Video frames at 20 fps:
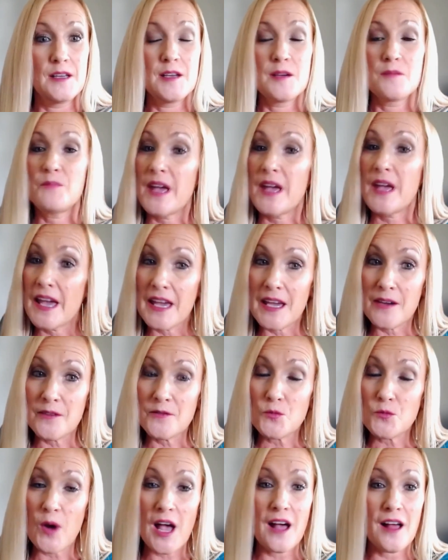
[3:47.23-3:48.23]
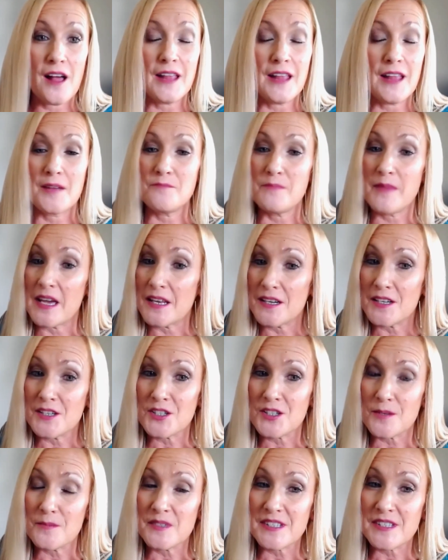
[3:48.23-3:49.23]
behaved well and managed
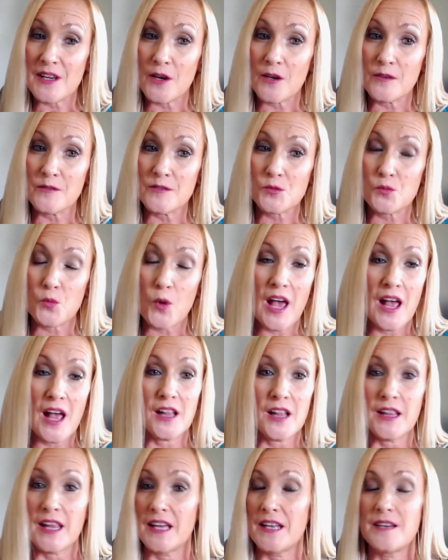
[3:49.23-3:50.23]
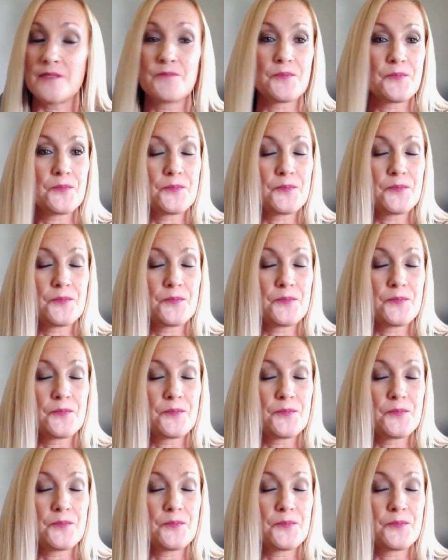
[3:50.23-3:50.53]
themselves well and